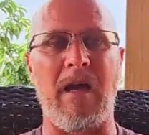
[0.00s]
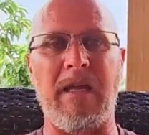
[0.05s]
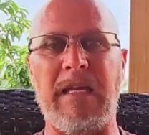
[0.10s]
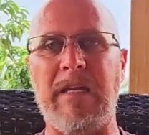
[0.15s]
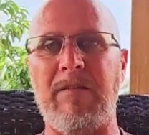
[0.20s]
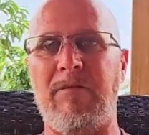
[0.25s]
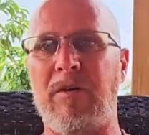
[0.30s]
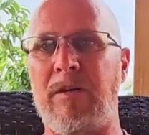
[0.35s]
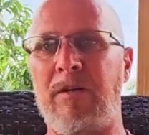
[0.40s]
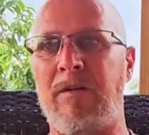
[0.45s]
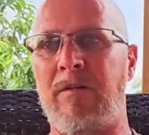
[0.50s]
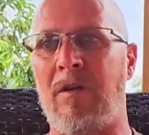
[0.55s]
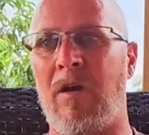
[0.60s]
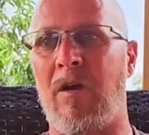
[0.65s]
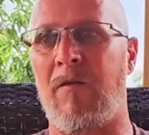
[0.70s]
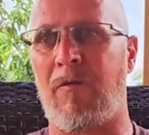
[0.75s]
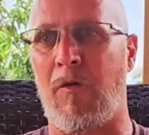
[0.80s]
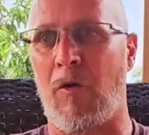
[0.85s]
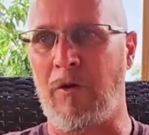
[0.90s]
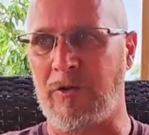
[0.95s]
even
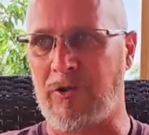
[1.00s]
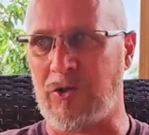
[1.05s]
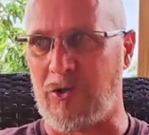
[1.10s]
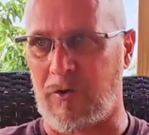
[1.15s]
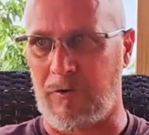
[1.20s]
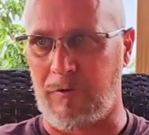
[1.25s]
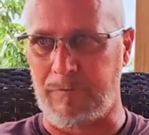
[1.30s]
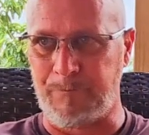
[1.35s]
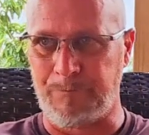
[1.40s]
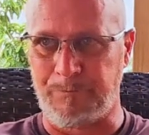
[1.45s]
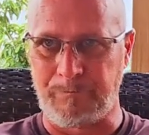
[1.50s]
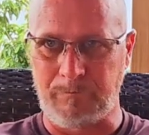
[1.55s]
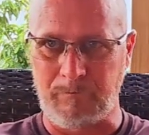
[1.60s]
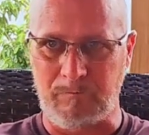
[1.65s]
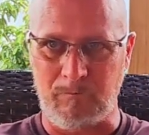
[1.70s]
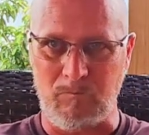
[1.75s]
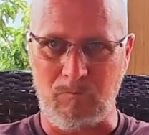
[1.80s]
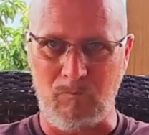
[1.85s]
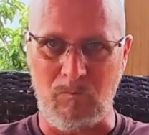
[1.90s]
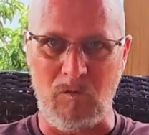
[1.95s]
furniture,
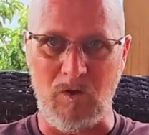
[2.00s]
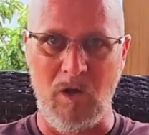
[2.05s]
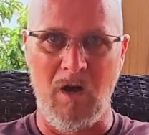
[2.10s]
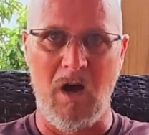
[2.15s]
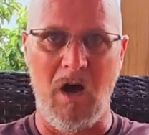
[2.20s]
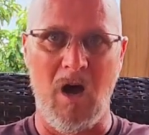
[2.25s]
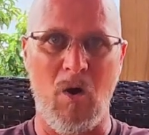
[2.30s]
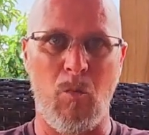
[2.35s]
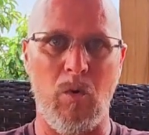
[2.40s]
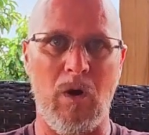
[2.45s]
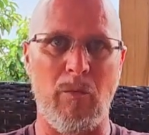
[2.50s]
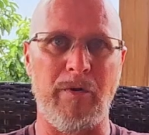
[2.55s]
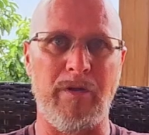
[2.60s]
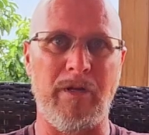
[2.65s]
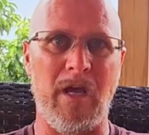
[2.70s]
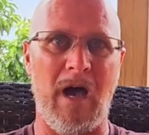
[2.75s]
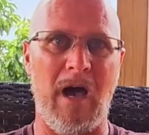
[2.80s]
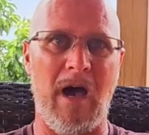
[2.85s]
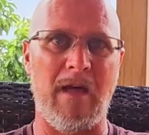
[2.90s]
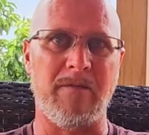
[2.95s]
where we
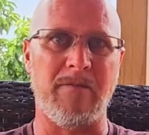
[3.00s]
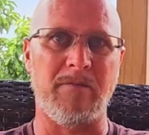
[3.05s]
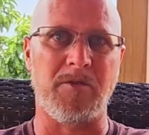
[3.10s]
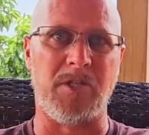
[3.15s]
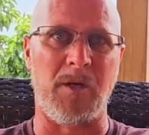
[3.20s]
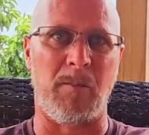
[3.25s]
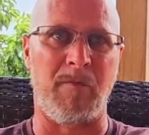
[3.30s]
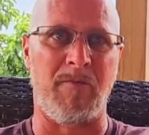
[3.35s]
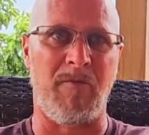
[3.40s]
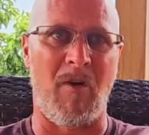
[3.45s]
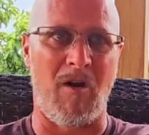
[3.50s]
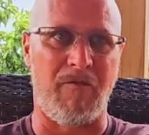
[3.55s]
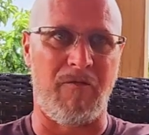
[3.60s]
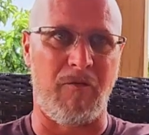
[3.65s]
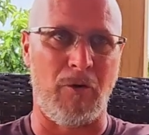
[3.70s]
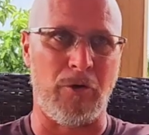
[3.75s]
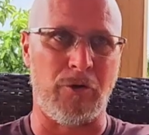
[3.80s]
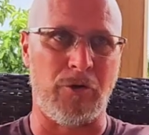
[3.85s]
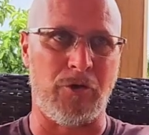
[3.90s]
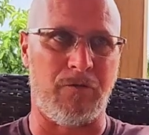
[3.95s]
got some of our
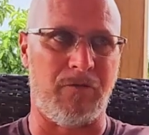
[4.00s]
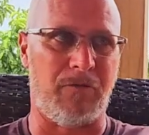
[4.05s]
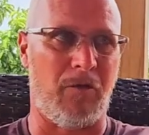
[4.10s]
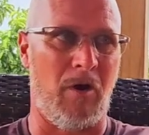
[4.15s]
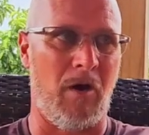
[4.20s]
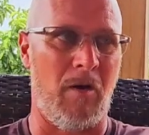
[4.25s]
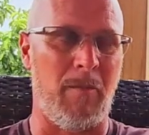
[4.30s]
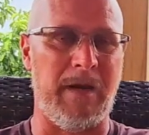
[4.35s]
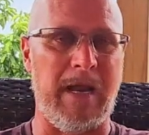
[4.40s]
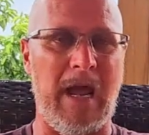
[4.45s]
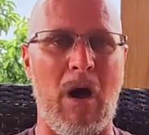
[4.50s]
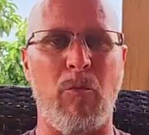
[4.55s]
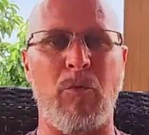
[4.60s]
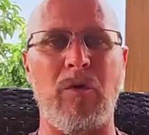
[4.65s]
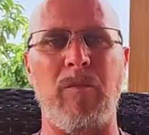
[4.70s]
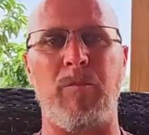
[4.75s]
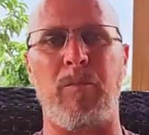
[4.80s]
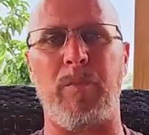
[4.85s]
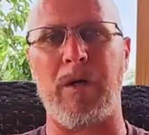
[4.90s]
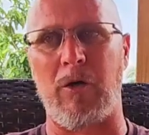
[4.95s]
furniture from and how
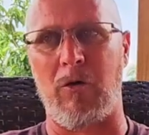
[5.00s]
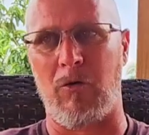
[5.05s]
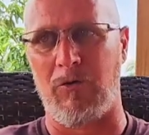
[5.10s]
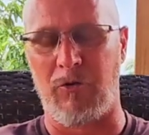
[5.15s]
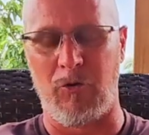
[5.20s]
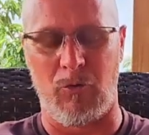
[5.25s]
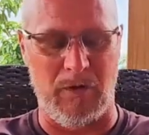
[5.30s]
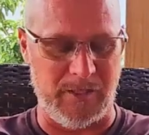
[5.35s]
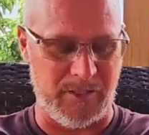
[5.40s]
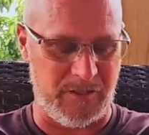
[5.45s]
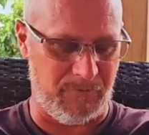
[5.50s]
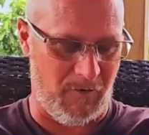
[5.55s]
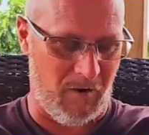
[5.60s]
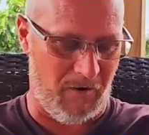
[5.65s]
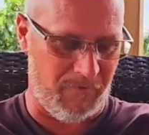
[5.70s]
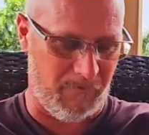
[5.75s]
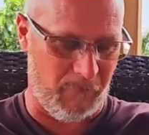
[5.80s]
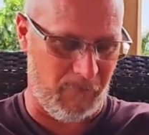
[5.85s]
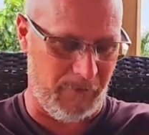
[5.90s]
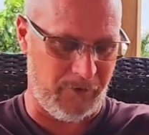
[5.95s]
we built the rest of
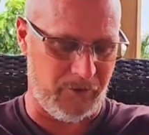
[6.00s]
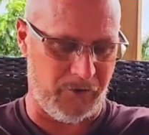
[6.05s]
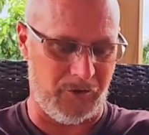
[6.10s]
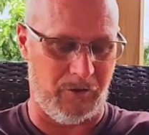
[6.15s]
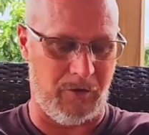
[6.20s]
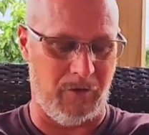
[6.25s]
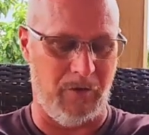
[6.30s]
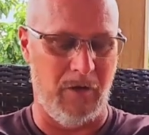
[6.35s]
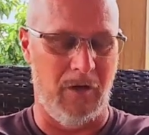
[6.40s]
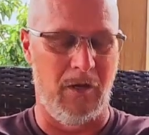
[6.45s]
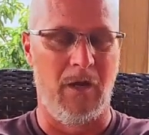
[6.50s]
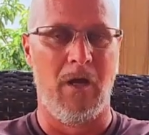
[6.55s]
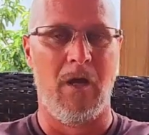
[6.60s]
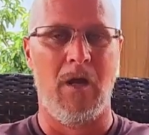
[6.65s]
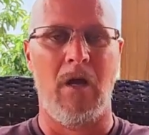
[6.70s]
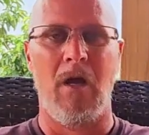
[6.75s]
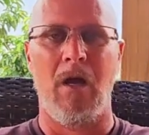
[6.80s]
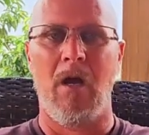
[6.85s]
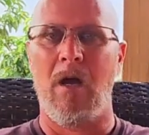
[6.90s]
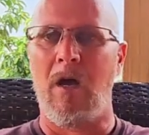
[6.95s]
our furniture,
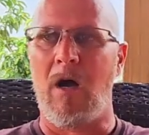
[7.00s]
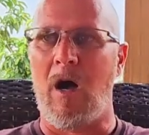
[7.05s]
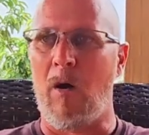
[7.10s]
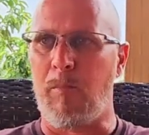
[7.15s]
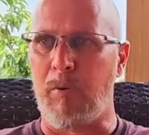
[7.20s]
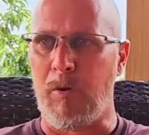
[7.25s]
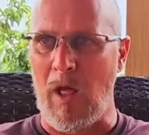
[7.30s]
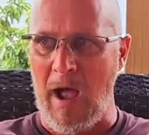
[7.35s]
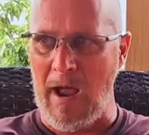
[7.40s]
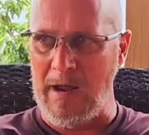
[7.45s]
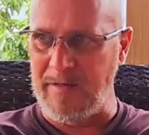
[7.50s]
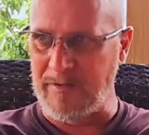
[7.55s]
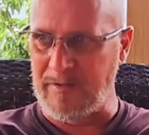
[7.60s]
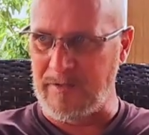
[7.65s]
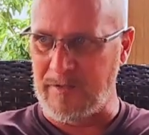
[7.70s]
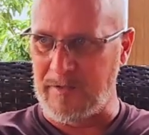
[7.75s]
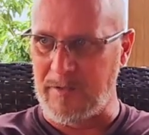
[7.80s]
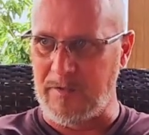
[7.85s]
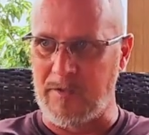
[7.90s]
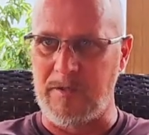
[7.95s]

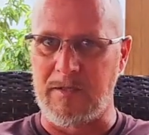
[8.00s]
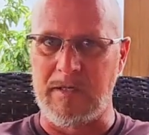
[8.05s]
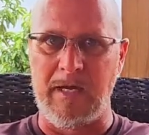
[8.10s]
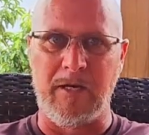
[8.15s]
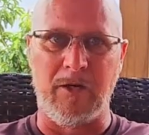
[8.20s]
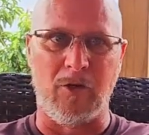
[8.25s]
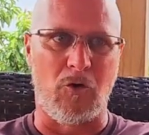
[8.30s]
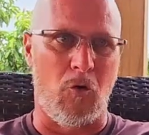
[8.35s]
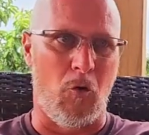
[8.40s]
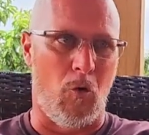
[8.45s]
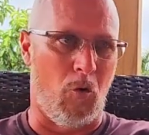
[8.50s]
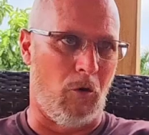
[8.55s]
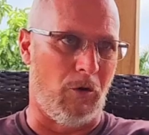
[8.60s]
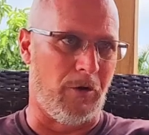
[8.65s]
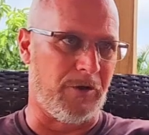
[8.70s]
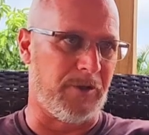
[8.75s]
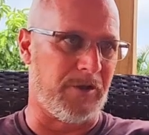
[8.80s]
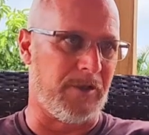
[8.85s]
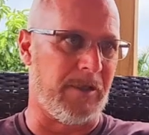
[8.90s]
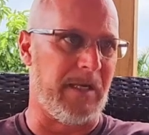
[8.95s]
appliances, and of
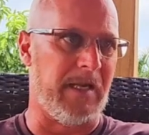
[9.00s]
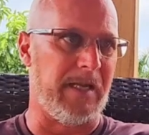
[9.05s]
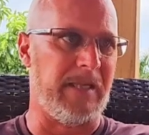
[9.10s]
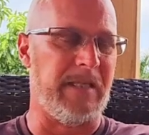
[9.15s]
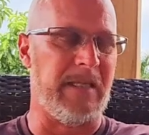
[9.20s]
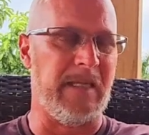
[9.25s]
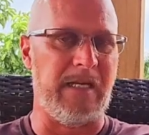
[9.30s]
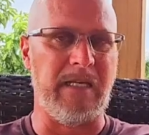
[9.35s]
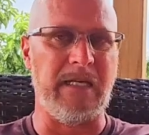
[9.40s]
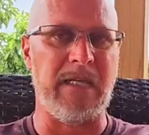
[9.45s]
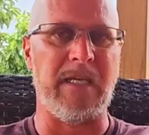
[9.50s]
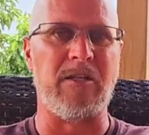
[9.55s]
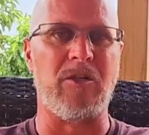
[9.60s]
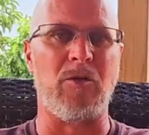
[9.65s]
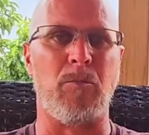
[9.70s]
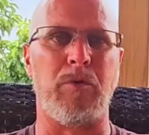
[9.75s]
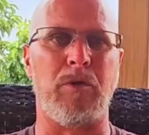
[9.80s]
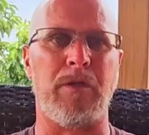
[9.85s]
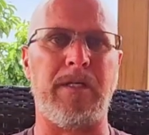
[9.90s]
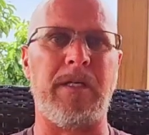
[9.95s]
course, getting
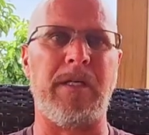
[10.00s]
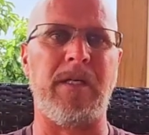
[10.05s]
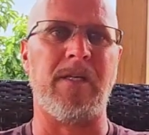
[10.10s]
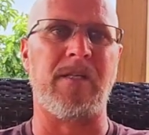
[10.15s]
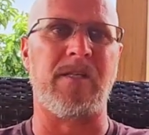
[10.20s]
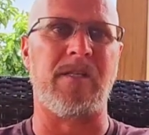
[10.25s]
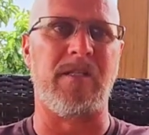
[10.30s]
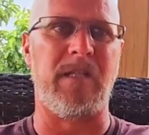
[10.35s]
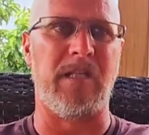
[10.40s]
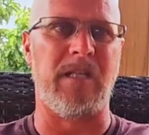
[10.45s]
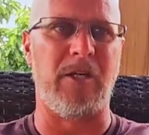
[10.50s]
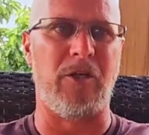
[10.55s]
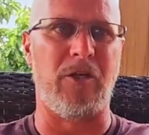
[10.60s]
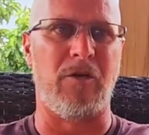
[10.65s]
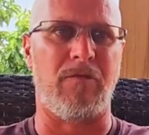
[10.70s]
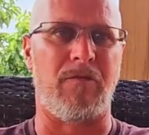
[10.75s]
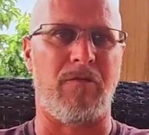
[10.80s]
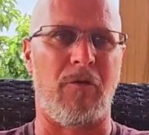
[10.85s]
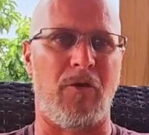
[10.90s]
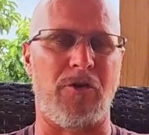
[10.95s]
into Belize, getting
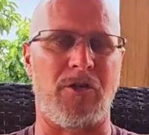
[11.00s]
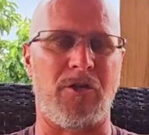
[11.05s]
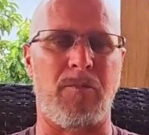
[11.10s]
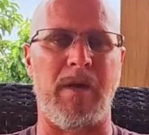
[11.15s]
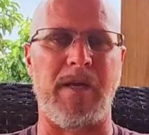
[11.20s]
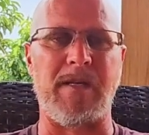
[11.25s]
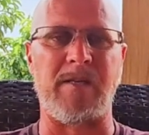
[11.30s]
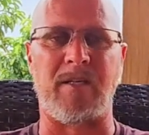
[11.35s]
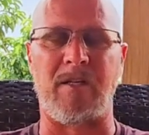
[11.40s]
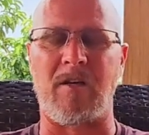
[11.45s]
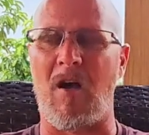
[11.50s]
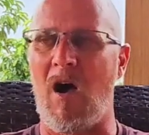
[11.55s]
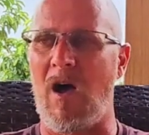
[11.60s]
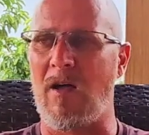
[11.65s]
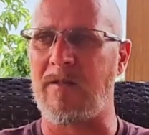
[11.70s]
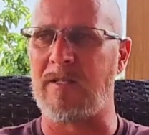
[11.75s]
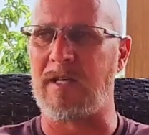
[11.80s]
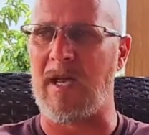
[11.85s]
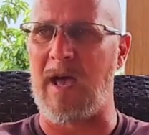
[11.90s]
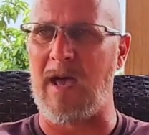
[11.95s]
your first basic
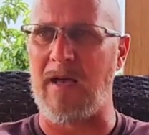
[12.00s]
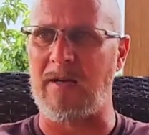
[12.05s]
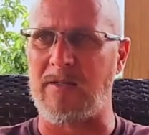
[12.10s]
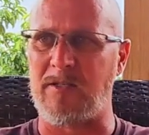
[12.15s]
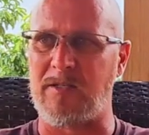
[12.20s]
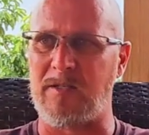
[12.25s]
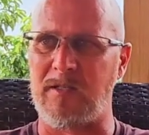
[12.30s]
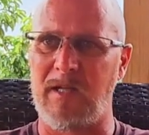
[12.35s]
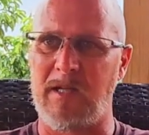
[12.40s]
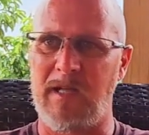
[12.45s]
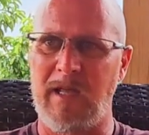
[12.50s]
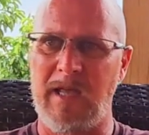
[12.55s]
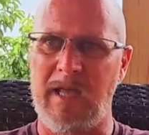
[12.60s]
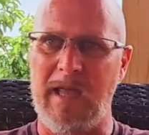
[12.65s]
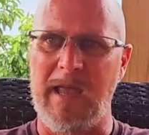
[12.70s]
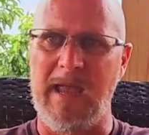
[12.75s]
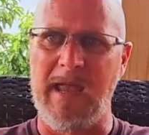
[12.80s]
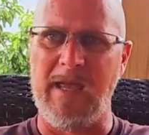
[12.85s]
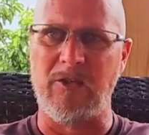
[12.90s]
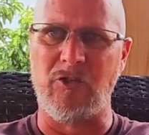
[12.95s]
contacts,
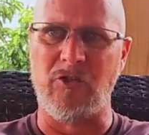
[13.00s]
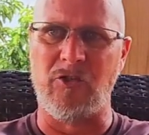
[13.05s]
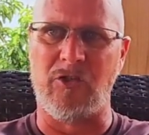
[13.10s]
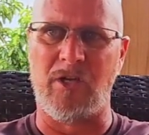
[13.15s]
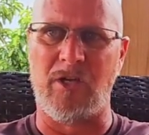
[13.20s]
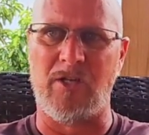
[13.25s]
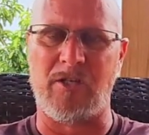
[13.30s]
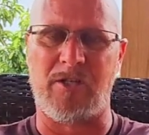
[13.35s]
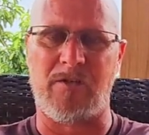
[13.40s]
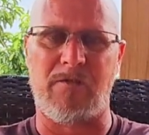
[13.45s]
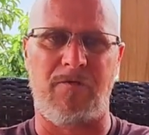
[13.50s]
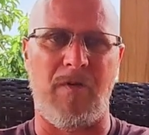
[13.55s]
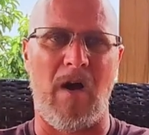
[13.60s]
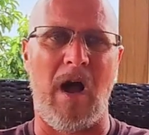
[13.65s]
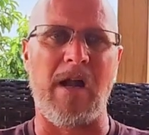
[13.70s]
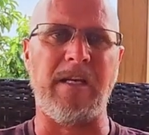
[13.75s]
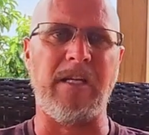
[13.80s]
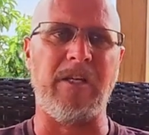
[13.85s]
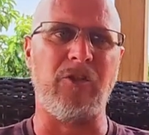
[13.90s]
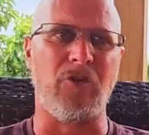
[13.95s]
and just
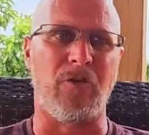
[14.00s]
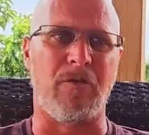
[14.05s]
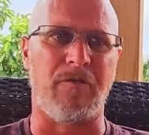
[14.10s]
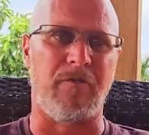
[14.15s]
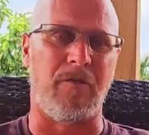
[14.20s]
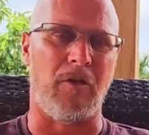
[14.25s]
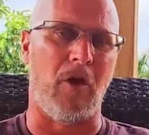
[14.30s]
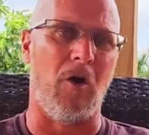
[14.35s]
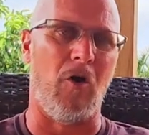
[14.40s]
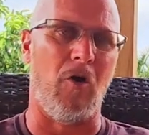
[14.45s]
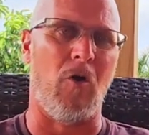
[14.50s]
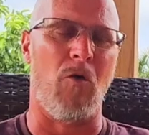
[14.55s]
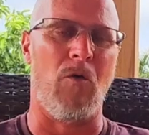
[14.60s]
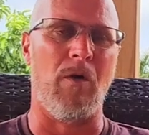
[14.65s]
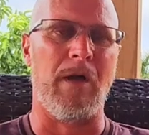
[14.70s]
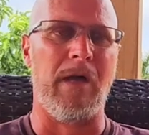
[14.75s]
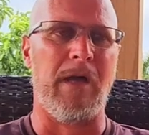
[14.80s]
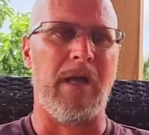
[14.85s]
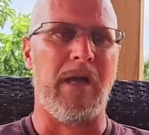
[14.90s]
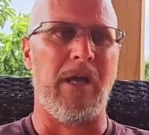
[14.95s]
finding your flow,